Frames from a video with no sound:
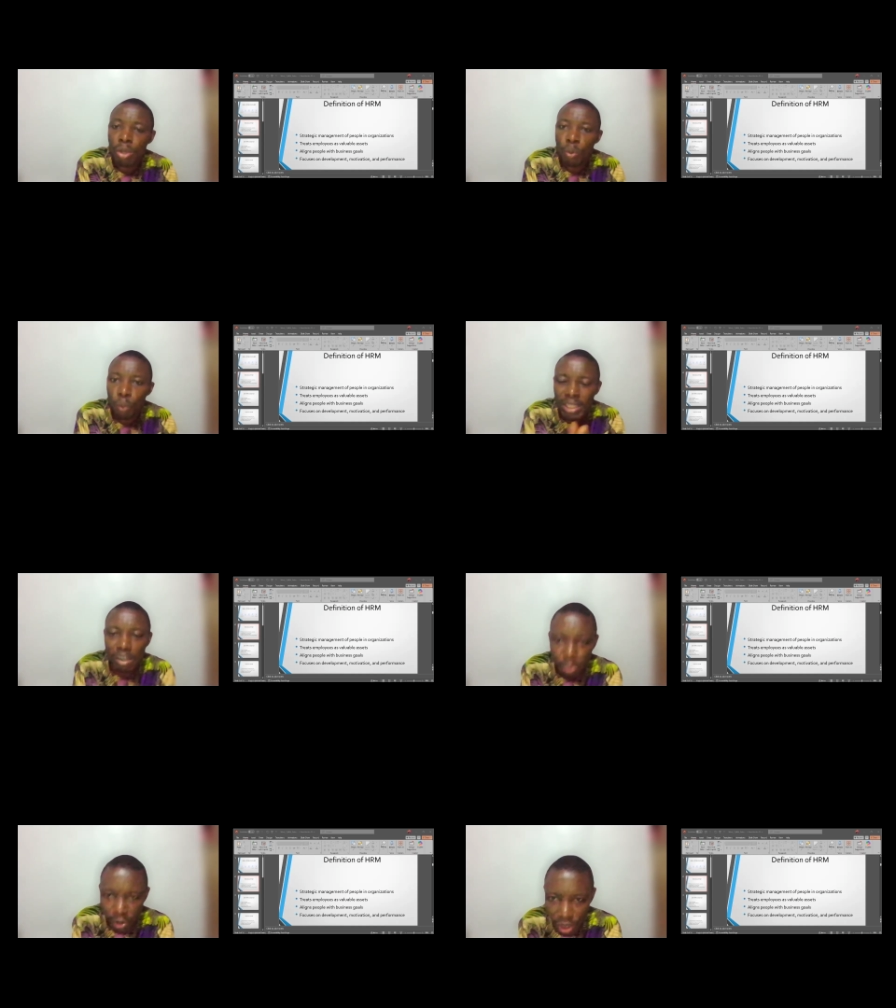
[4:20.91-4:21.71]

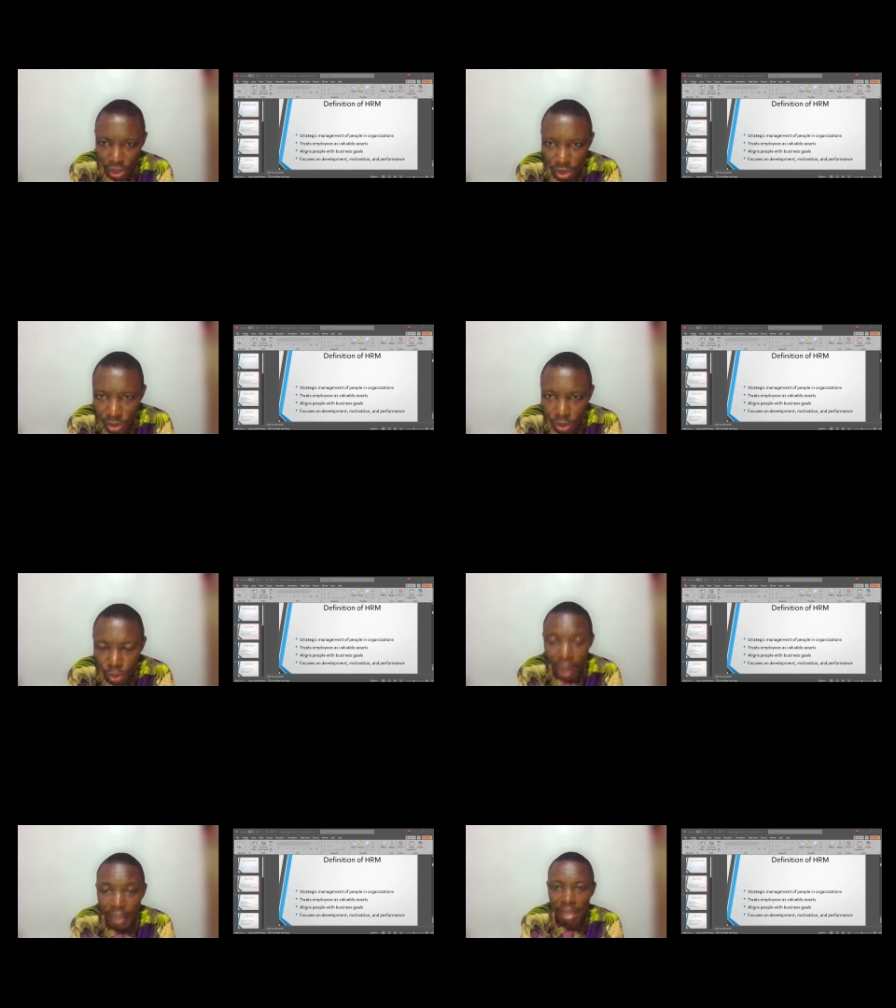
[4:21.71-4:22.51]
without production.
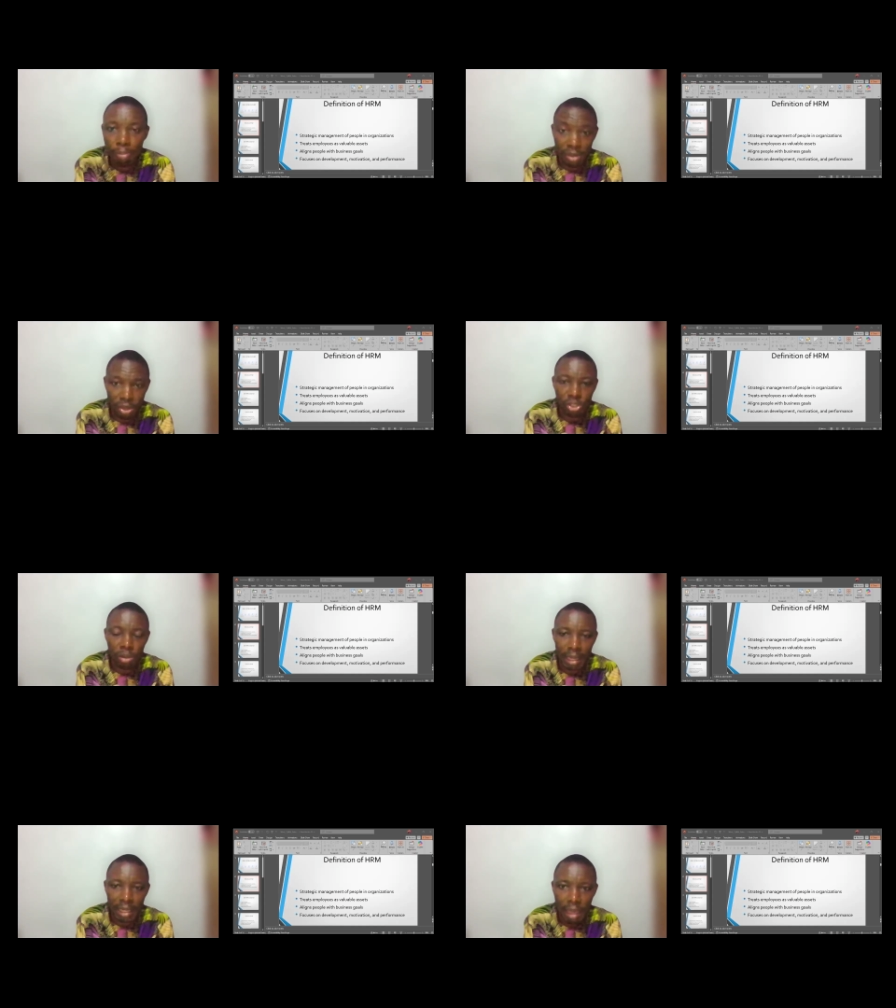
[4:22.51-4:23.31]
So I need a production
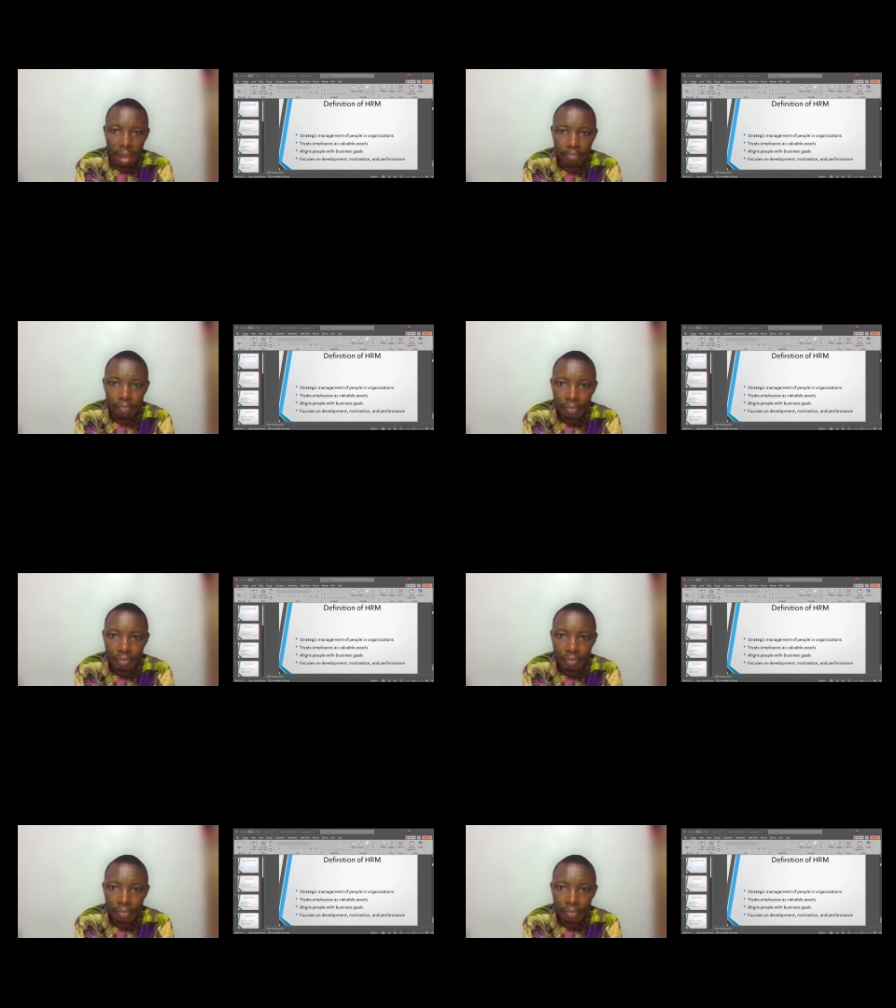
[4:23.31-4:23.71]
manager.